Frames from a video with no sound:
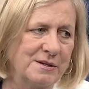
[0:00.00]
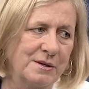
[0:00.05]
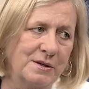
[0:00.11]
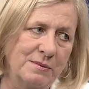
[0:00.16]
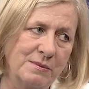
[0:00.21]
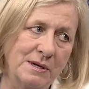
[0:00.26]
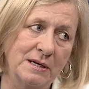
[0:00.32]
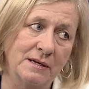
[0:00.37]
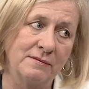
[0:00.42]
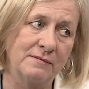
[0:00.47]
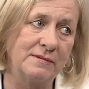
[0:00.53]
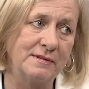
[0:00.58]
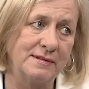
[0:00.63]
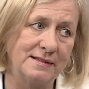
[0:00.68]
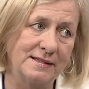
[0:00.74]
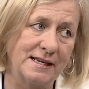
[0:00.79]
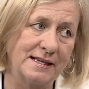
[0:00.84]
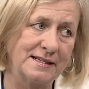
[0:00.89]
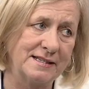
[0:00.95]
So in the middle of
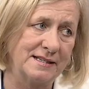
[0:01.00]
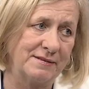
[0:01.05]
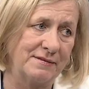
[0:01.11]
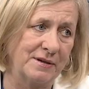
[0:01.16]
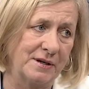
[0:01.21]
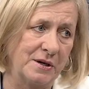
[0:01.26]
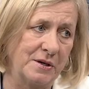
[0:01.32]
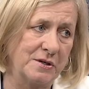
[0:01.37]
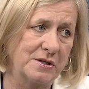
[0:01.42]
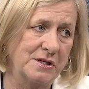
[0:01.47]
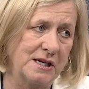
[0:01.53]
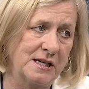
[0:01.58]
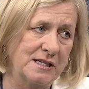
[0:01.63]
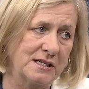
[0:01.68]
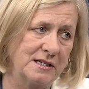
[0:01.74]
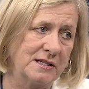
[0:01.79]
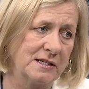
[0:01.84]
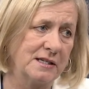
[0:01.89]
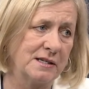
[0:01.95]
sensitive
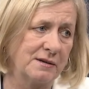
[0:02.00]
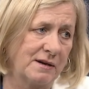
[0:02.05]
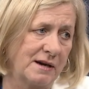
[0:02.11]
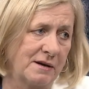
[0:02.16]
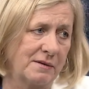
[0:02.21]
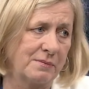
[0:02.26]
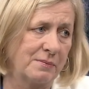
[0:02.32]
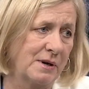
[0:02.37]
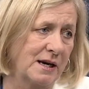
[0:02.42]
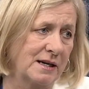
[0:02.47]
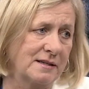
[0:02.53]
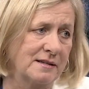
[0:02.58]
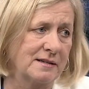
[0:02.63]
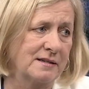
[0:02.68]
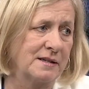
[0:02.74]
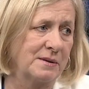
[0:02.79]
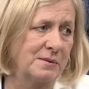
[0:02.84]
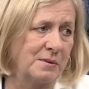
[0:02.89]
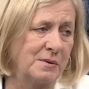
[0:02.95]
negotiations, they're out
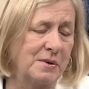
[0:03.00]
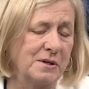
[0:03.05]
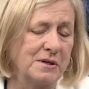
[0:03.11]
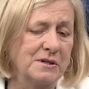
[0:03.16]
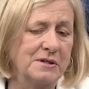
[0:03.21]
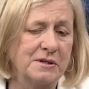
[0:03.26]
practicing war.